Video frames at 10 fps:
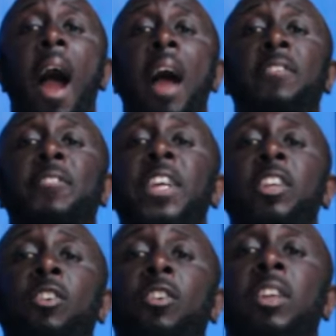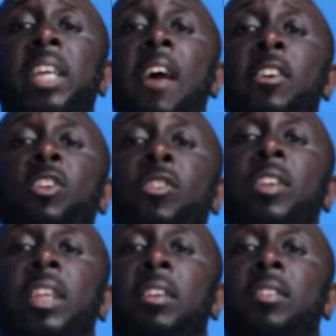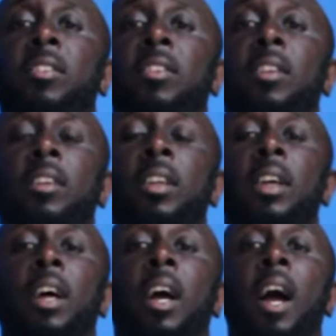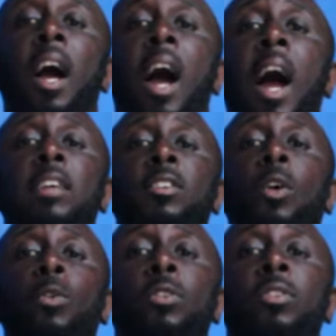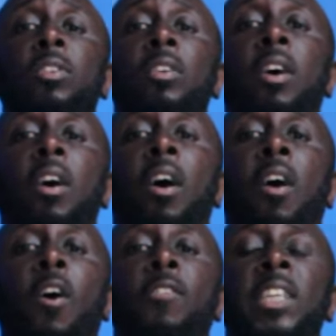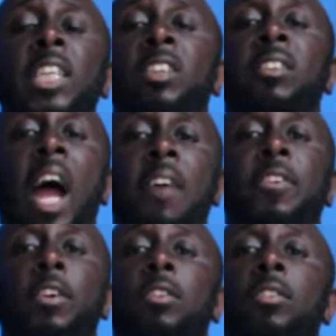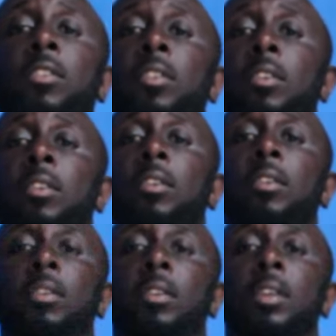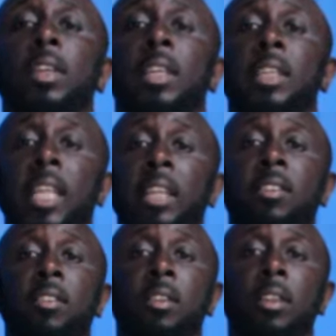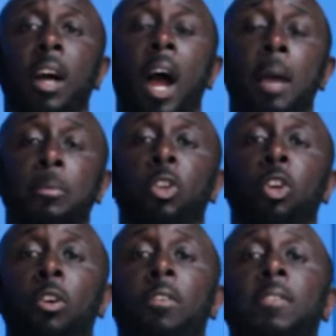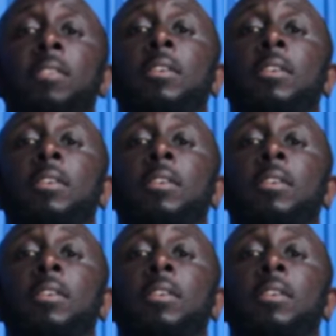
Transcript: and features and characteristics as those of indigenous Africans. This I am sure of.